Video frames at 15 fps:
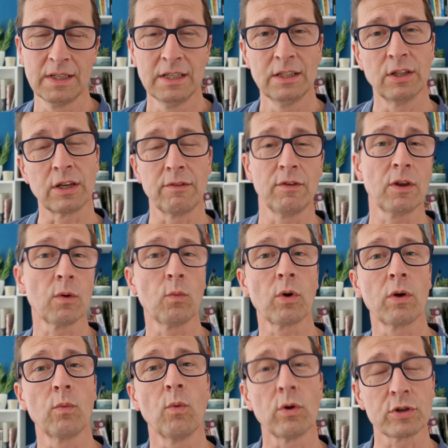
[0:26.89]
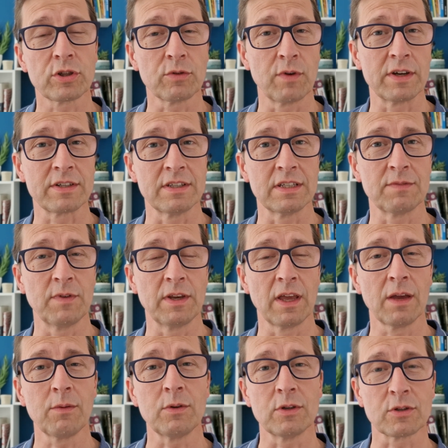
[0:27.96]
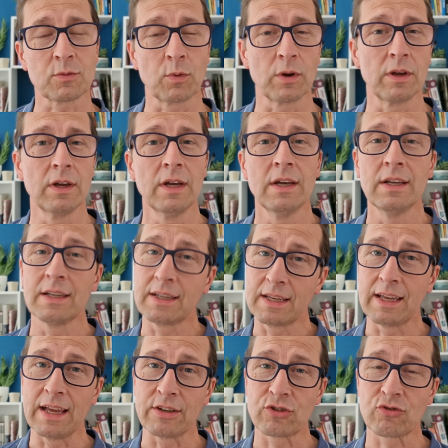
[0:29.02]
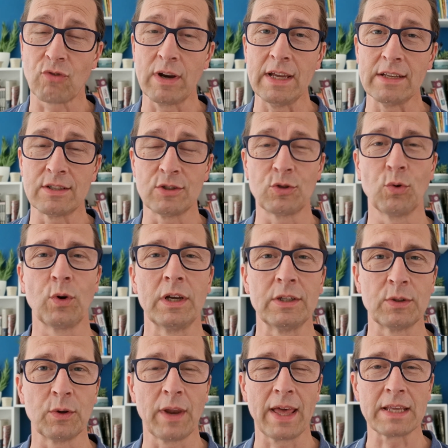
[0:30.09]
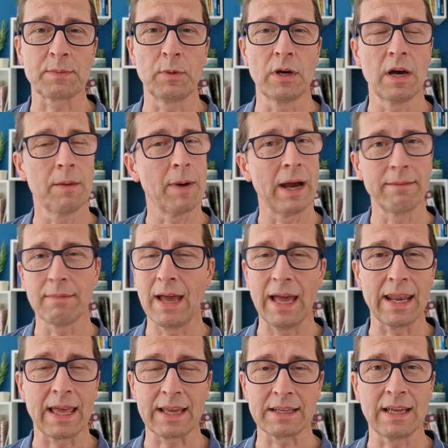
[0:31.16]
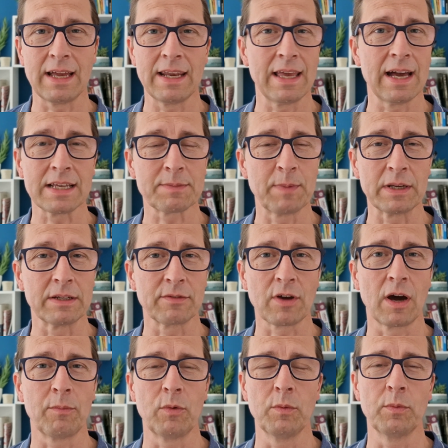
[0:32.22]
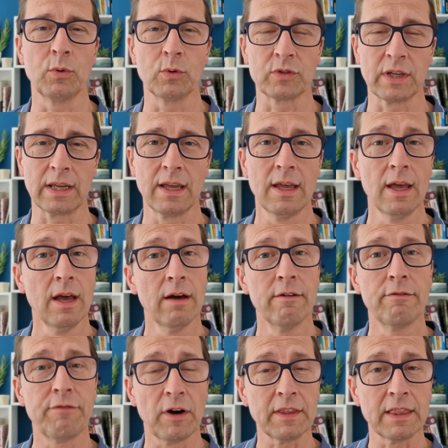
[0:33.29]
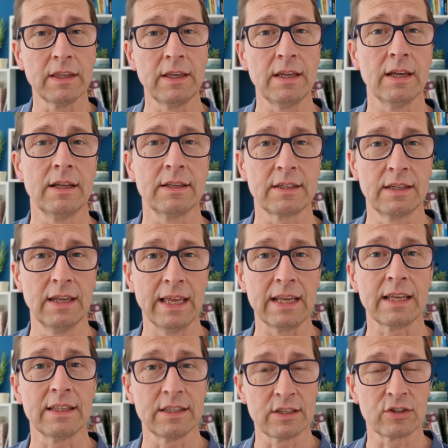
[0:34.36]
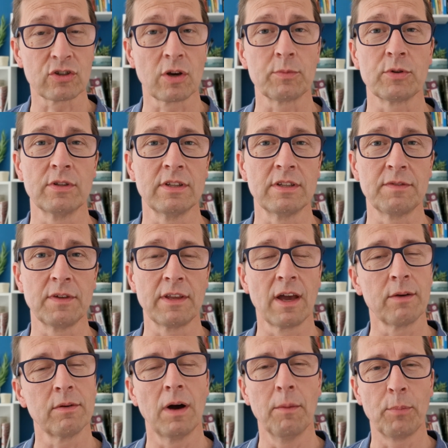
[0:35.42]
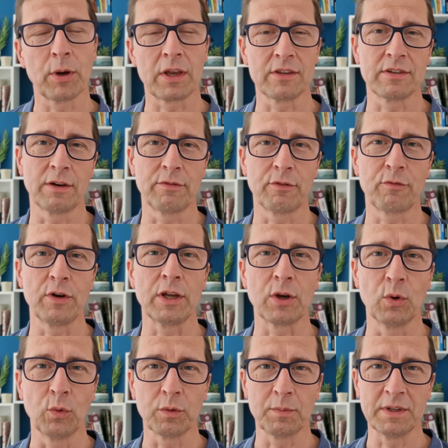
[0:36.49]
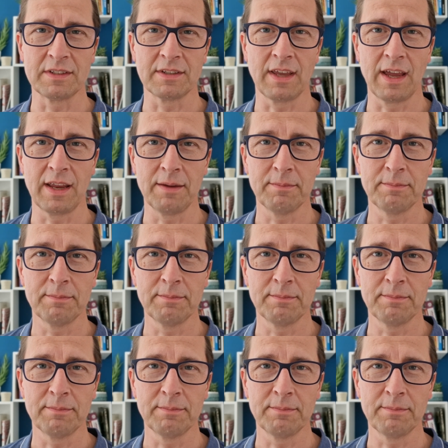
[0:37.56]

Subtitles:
Look, if you don't want to watch the rest of this video and just want to get straight into talking to an expert about any aspect of carbon reporting, find the link in the description of this video and book yourself a free call with me today.